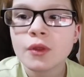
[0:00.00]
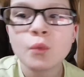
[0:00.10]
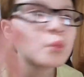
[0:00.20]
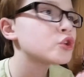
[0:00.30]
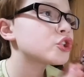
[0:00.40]

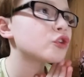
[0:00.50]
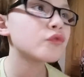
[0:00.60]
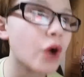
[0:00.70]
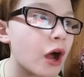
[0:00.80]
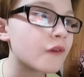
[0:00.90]
Would you
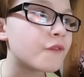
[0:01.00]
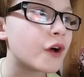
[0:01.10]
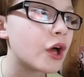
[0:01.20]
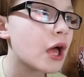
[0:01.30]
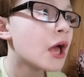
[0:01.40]

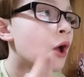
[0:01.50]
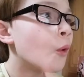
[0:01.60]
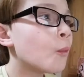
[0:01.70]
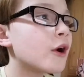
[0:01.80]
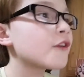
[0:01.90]
rather
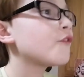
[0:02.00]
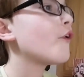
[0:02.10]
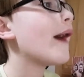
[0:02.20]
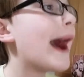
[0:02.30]
work for